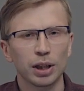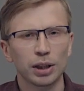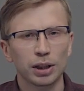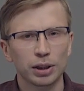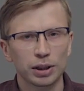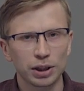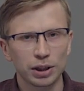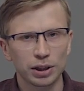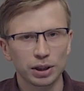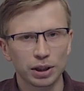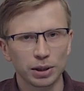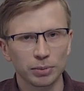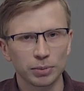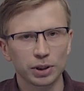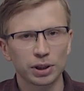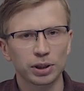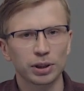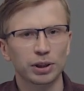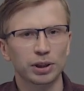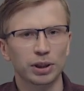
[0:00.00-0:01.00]
systems,
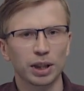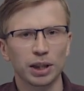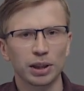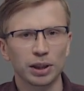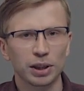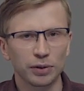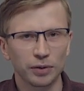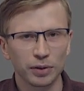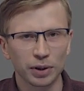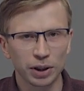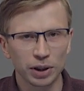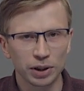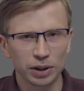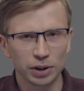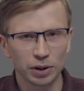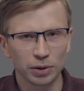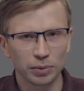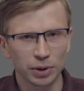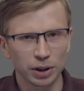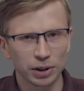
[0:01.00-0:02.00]
scientific
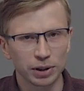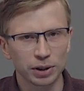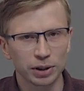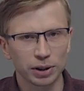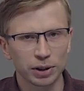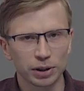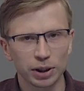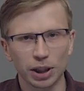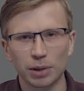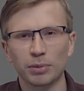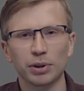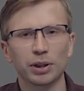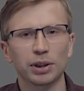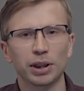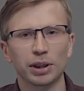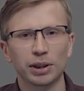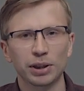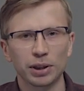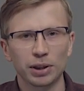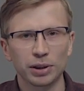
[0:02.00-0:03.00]
instruments, some
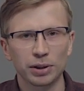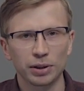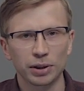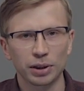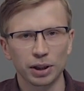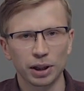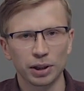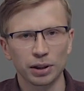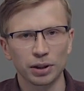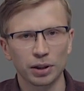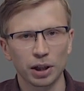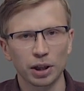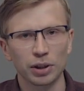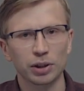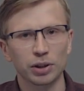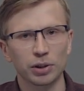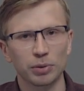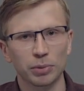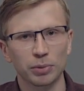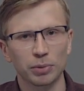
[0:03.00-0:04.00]
industrial and
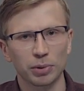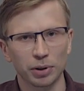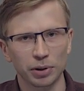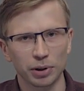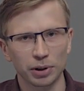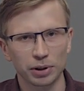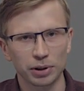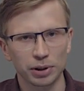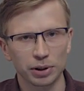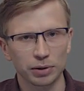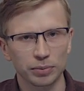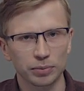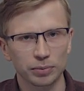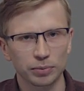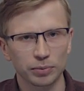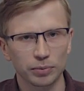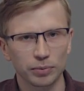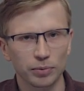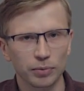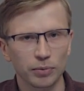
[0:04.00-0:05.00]
consumer products.
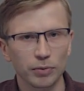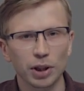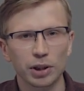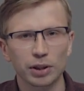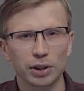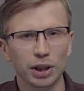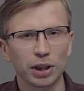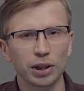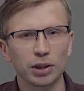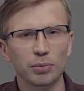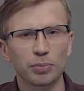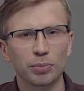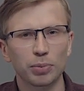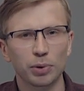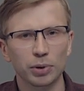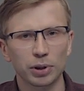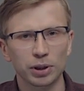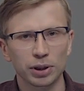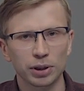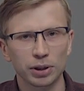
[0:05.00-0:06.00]
Serial
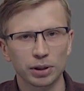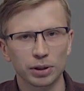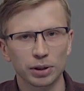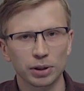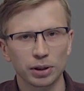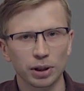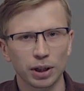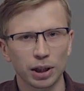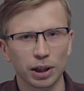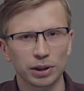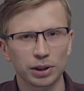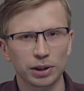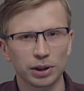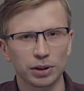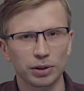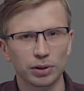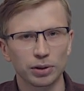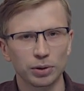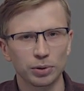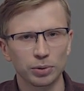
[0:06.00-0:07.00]
ports are
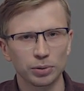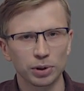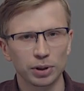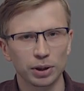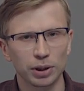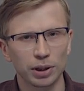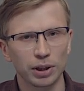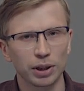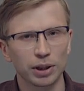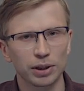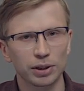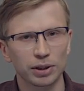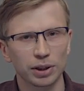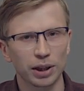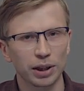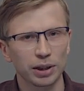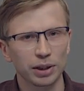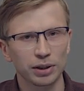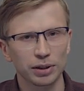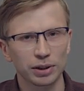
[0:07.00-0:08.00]
still used in these
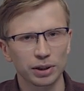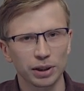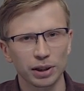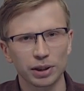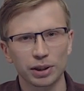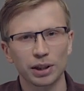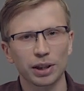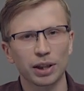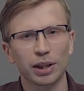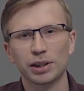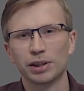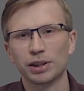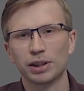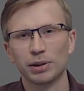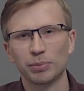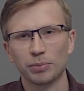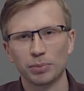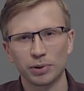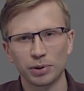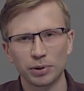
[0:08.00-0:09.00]
areas as they are
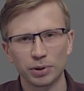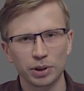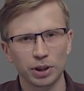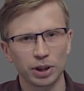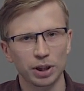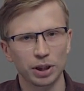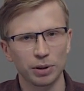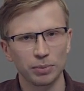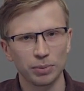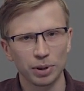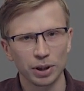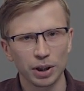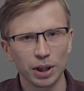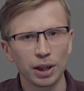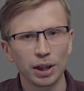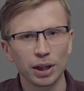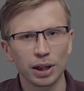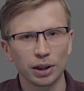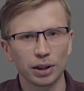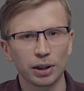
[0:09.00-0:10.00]
simple, cheap,
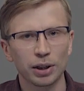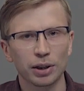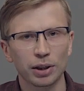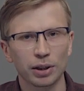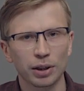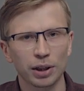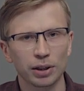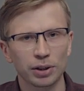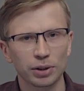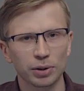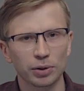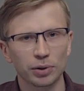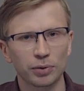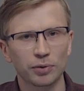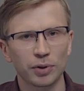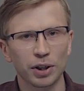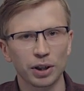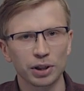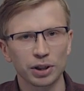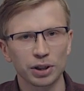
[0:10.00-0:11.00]
and their console
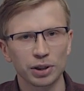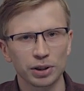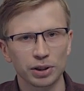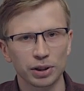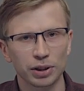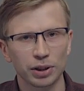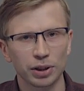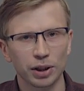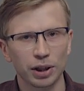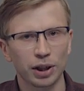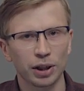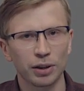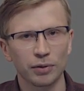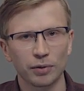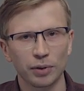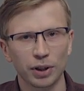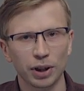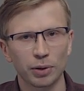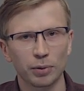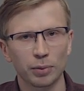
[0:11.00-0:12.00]
functions are
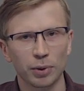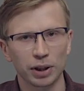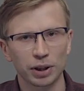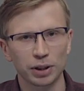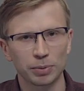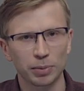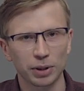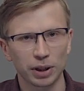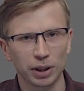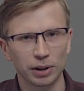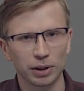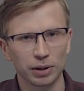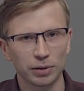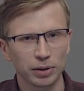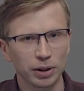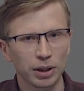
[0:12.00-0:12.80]
very widespread.